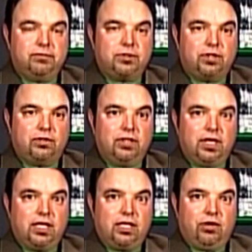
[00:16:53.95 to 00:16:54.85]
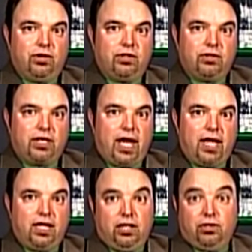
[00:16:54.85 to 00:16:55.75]
So, another good guy,
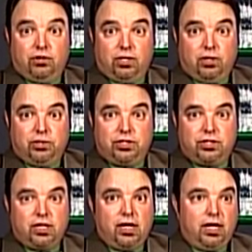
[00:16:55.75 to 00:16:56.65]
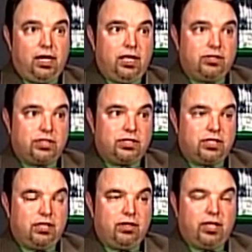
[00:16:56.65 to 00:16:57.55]
another good coach. As you can
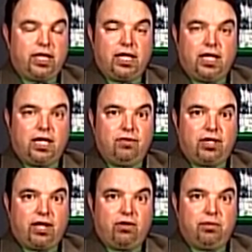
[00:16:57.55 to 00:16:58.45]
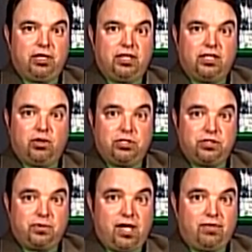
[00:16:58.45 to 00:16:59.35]
see, I can't even count how many
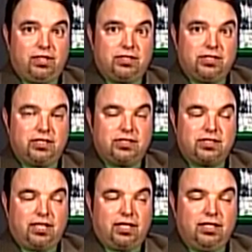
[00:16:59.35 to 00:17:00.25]
coaches we have on this list.